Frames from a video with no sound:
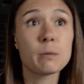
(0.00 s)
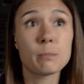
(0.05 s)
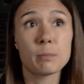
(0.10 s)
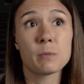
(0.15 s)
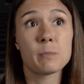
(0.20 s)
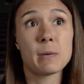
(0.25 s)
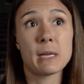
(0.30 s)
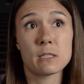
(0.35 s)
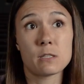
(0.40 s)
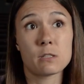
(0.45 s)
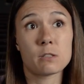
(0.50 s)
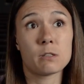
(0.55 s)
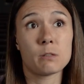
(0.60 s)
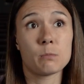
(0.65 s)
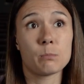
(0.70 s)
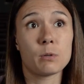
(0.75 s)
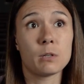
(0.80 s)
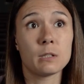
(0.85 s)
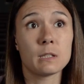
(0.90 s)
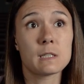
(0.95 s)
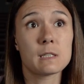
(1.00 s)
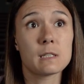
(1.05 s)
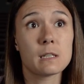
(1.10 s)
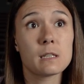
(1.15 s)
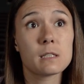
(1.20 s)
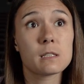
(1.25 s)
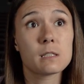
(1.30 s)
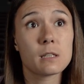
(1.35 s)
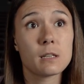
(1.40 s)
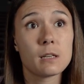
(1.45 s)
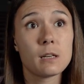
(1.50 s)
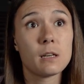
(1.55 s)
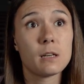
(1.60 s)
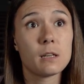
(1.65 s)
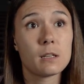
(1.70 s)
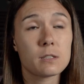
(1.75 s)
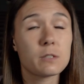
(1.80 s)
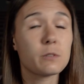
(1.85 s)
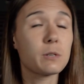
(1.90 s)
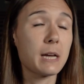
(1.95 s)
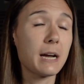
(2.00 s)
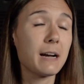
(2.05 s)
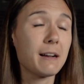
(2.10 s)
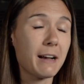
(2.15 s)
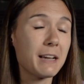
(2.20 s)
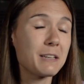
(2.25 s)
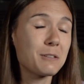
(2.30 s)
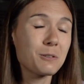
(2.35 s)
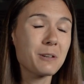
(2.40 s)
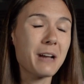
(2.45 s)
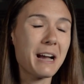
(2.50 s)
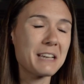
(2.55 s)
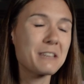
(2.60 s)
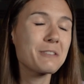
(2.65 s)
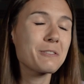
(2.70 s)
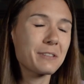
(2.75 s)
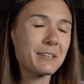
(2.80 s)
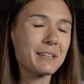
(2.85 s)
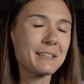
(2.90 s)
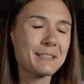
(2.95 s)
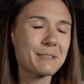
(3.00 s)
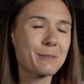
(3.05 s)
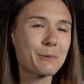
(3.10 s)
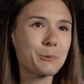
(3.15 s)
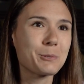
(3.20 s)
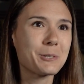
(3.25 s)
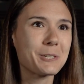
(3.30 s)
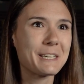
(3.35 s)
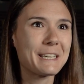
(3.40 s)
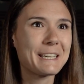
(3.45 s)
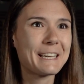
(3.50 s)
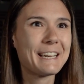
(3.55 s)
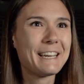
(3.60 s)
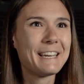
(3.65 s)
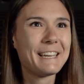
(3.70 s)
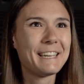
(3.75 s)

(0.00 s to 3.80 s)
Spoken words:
implement certain policies. So yeah, I do think it's rewarding.